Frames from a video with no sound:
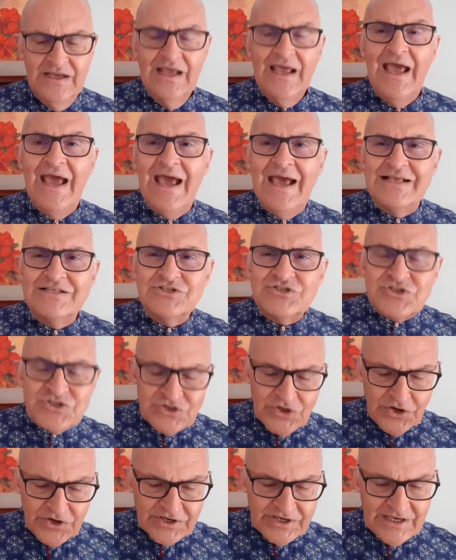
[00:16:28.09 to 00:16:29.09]
had
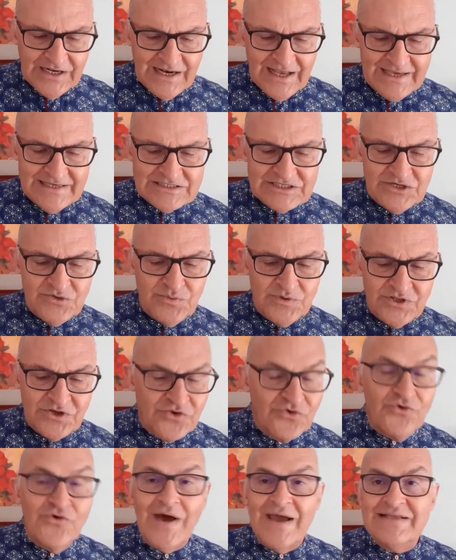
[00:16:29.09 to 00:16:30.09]
circulated with
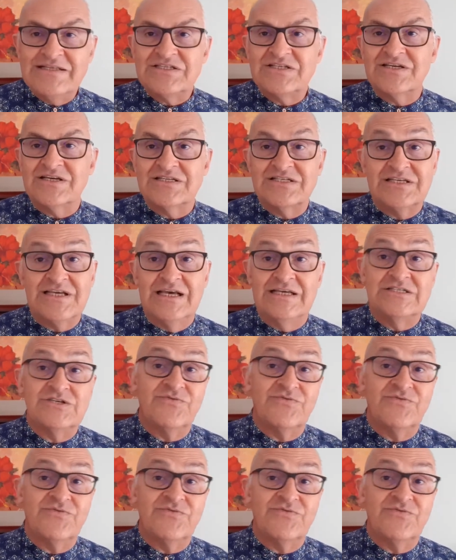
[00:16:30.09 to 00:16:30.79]
great success